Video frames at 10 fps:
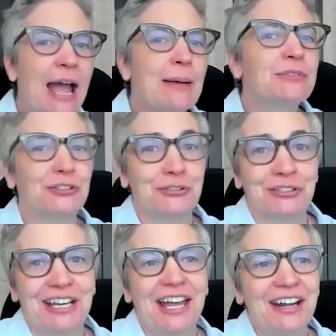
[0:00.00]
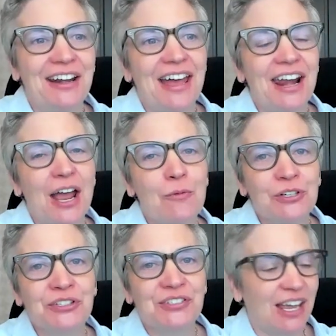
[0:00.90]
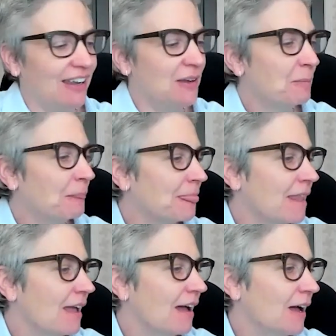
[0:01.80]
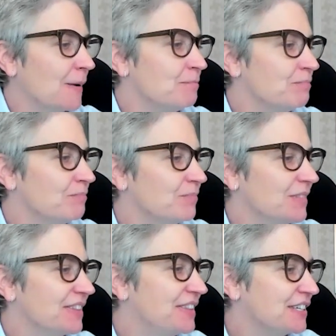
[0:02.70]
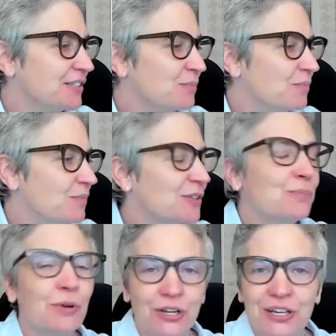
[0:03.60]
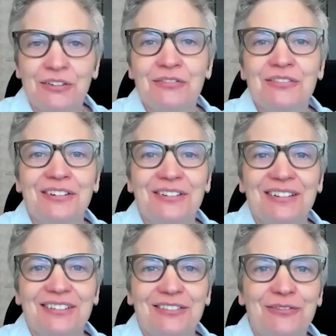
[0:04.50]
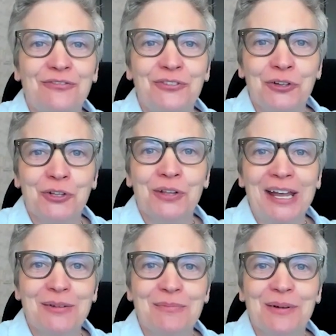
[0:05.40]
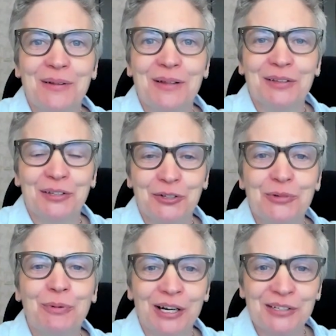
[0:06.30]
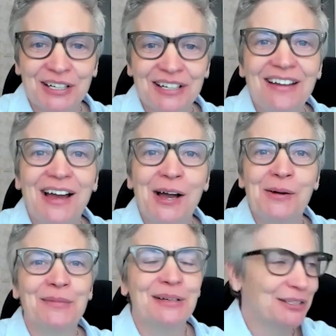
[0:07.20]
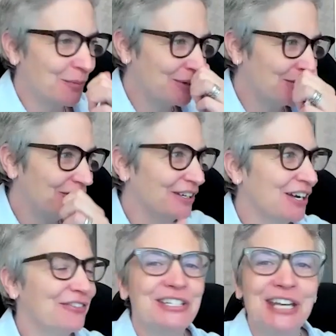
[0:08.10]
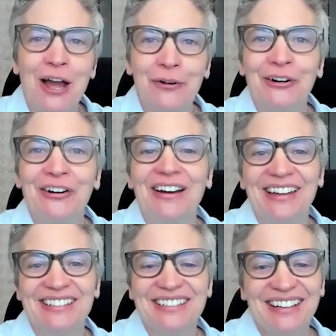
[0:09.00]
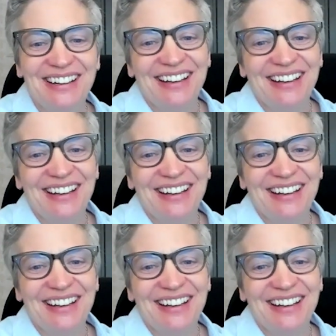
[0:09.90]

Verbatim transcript: Absolutely. And, and I will say, um, this, this book can feel like a, a little depressing, um, a little bit of a, of a downer and,